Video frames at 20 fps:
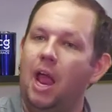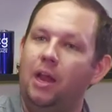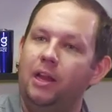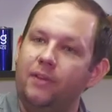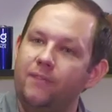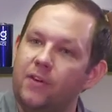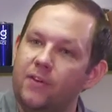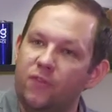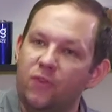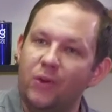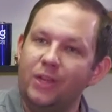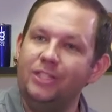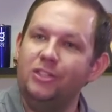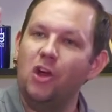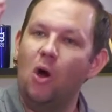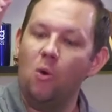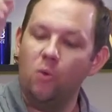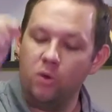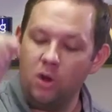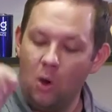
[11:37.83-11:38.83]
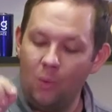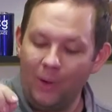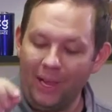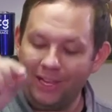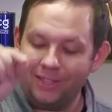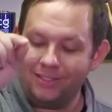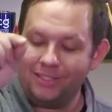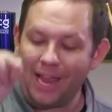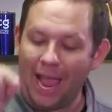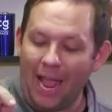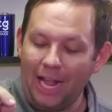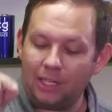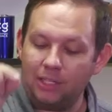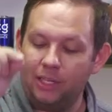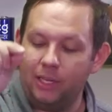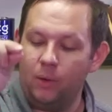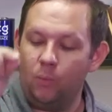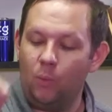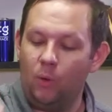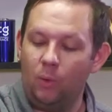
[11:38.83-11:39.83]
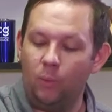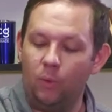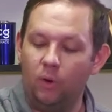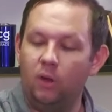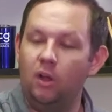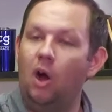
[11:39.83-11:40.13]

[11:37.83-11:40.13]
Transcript: and even if we don't know exactly where we're